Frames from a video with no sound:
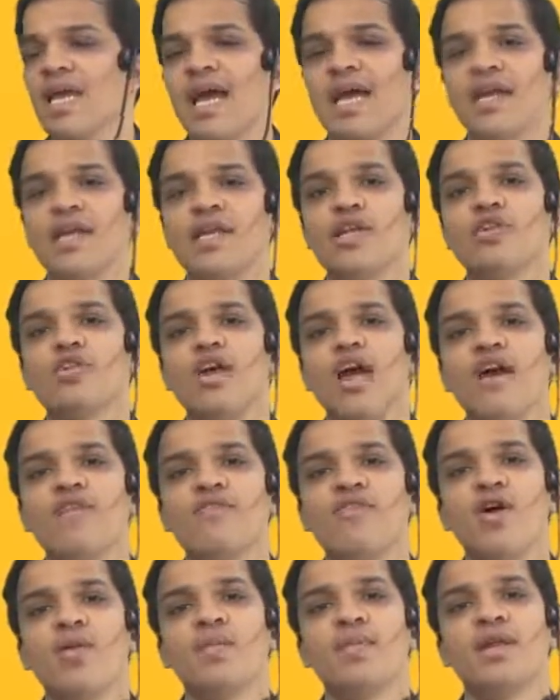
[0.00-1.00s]
I need to have
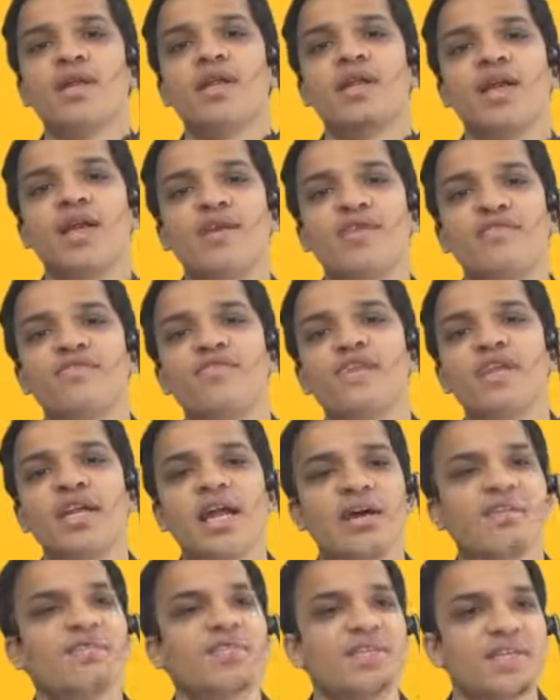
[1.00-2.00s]
raw material every
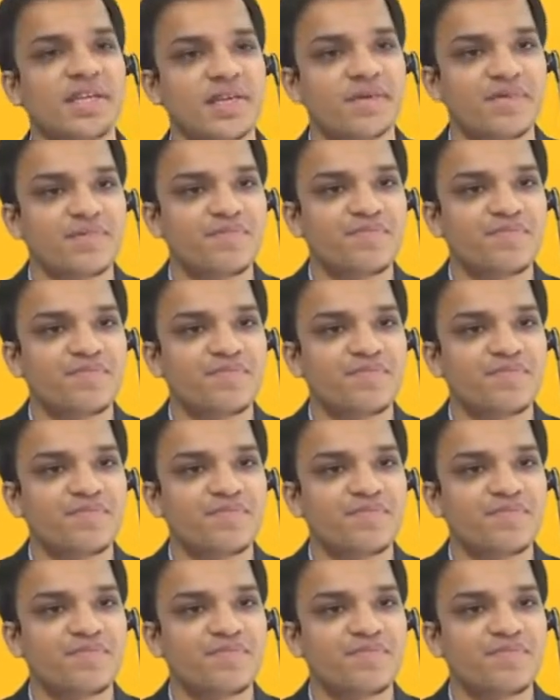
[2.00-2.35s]
now and then,